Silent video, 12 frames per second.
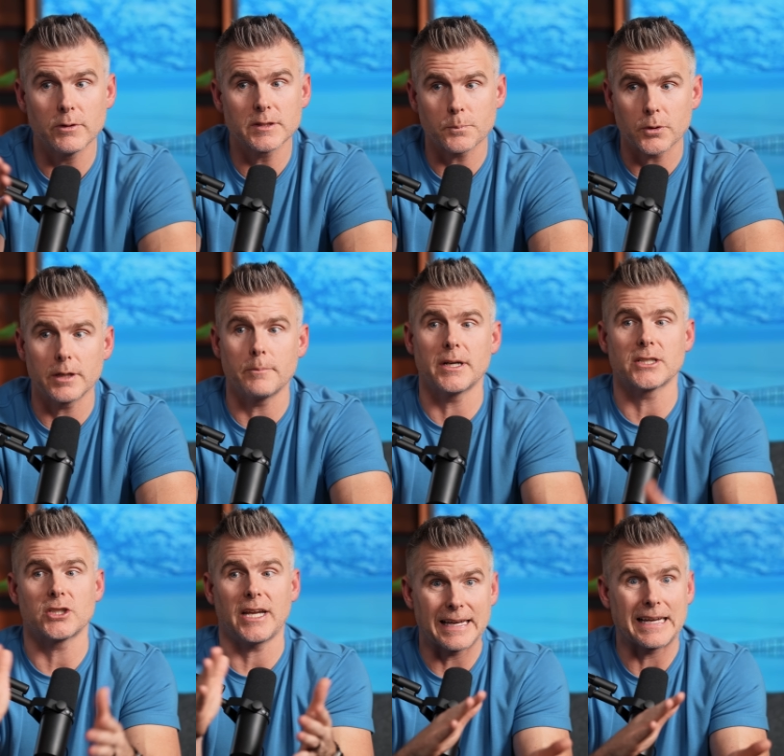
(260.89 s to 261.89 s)
was pretty
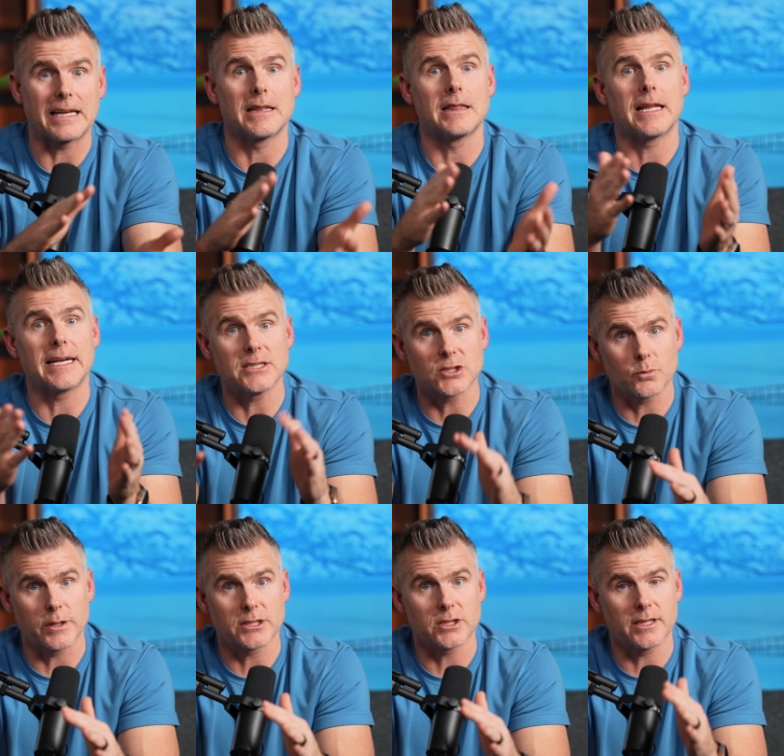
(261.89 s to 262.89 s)
much like a light
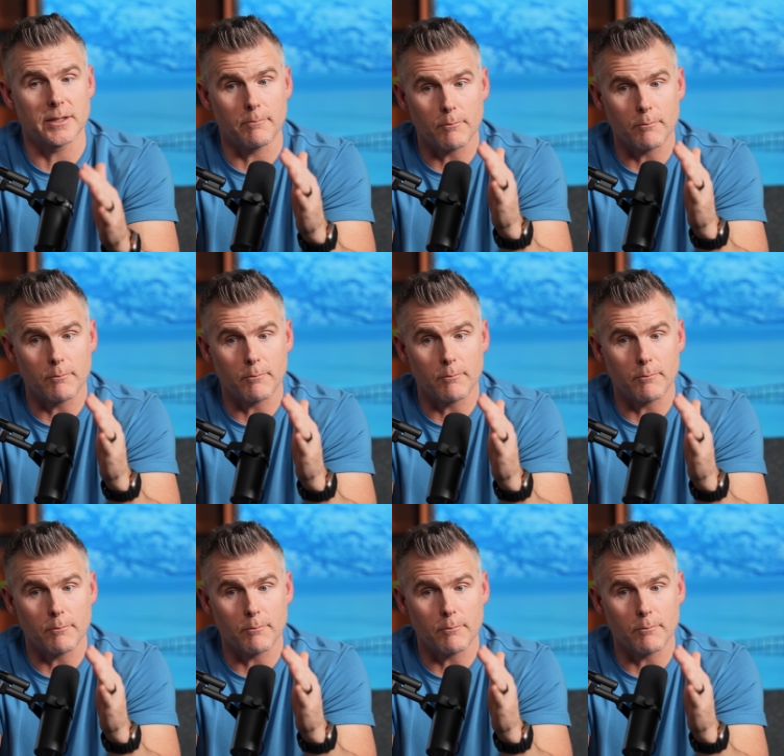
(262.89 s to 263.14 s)
switch. The